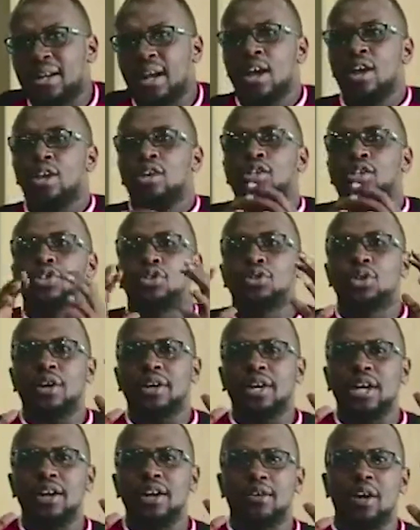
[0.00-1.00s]
should not
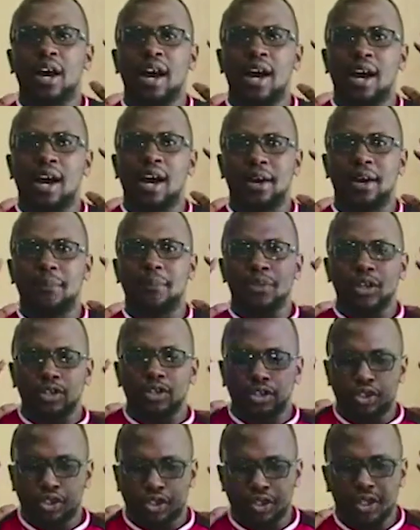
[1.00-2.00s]
give, uh,
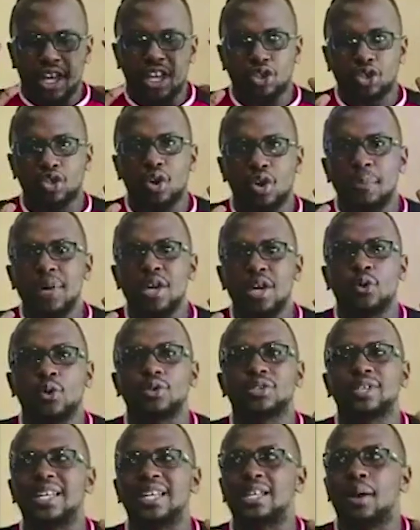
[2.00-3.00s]
sh they should not be used
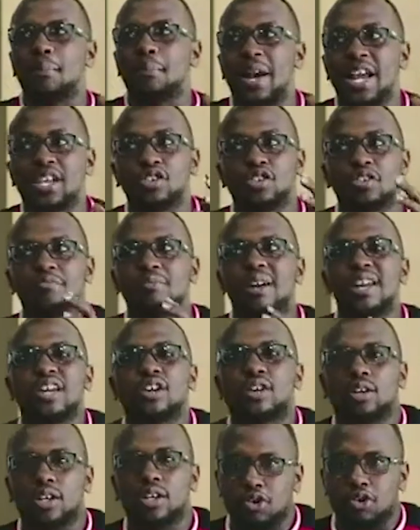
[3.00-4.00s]
in the place of medical
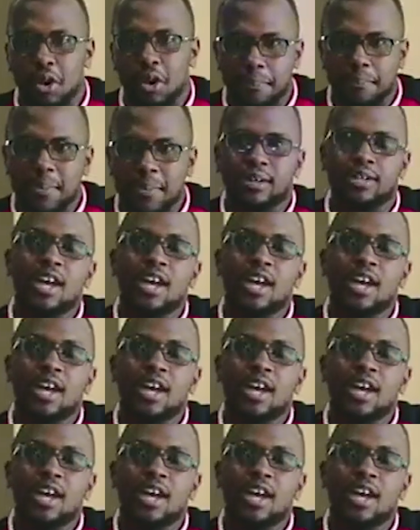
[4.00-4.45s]
equipment.